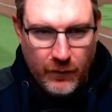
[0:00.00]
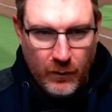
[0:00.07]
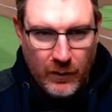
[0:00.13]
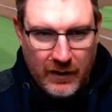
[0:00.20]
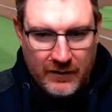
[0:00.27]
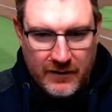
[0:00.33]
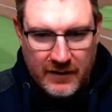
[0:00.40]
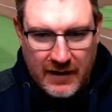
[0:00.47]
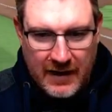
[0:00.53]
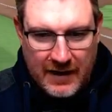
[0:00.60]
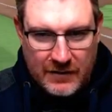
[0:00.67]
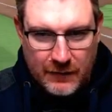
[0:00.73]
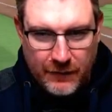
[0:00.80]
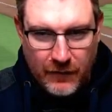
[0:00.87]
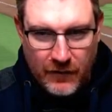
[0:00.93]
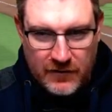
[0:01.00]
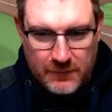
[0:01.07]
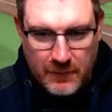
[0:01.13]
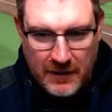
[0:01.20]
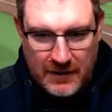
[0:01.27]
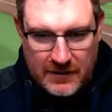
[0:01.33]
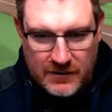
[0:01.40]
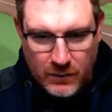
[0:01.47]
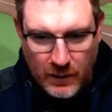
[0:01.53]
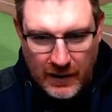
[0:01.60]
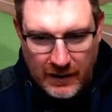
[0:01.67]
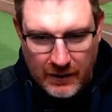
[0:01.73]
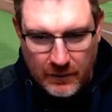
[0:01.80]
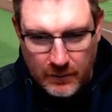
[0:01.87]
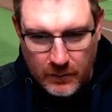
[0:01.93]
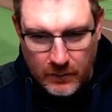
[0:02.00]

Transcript: for 1 today. It's a first pitch swing.